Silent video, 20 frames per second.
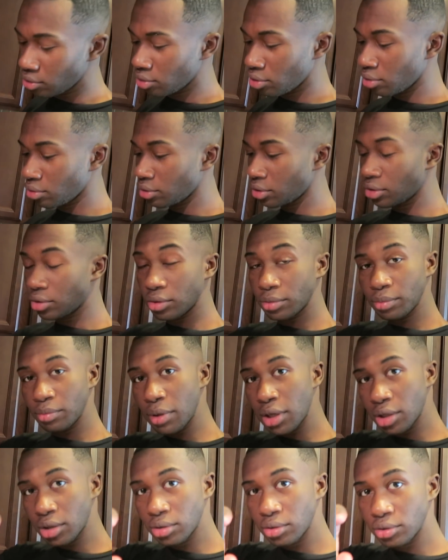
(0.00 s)
You know,
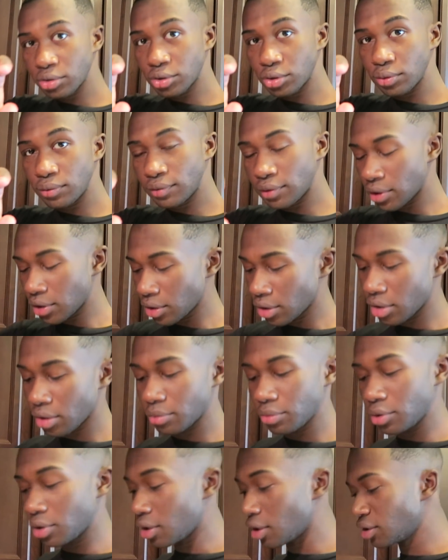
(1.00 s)
making a little
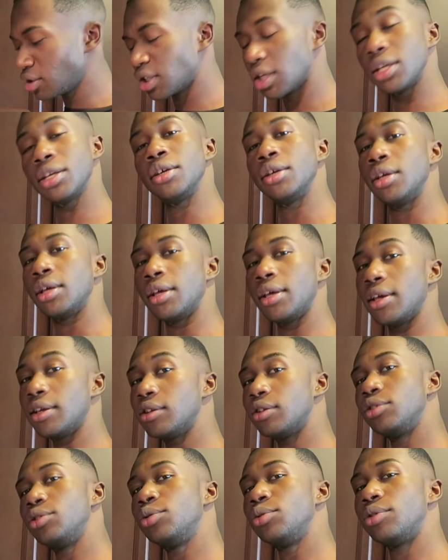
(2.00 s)
souffle. You know, I was like,
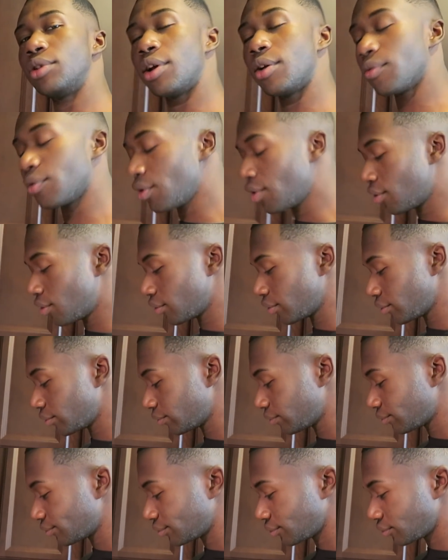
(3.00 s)
hey, you're doing that wrong.
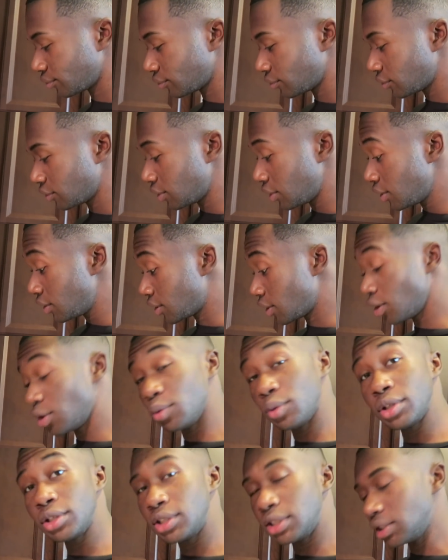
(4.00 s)
He said,
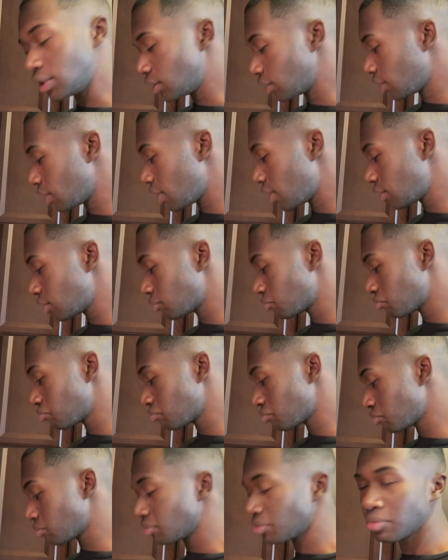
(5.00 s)
you want to teach a class?
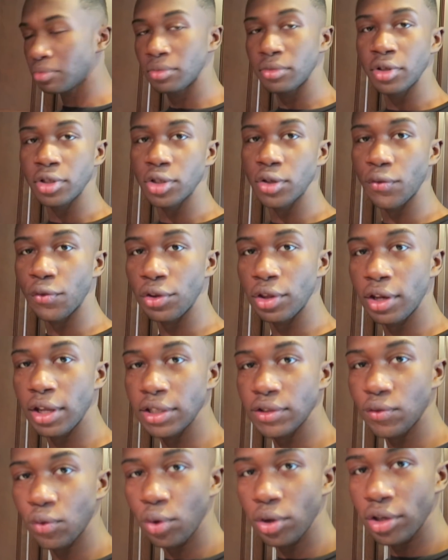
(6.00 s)
So for the
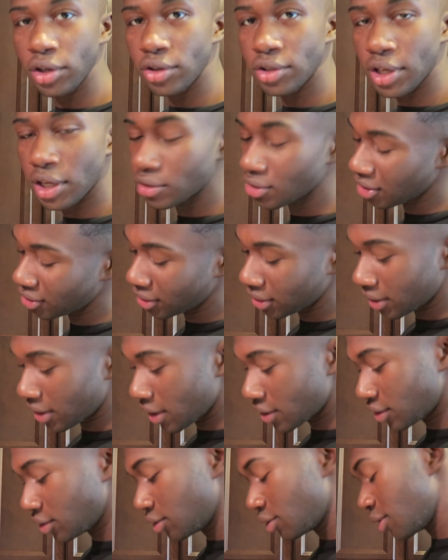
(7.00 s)
next four years, I taught the class. You